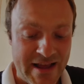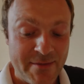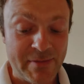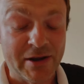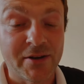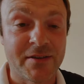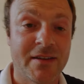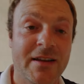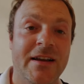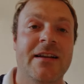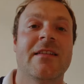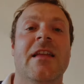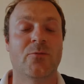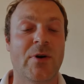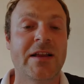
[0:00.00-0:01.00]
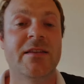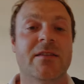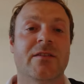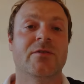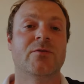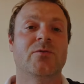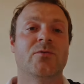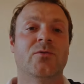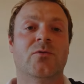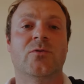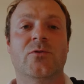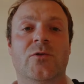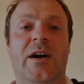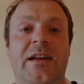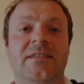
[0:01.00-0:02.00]
Because when
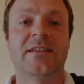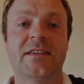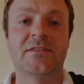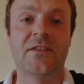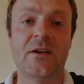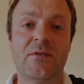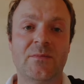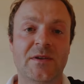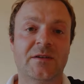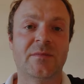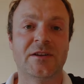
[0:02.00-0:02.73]
you rent this very big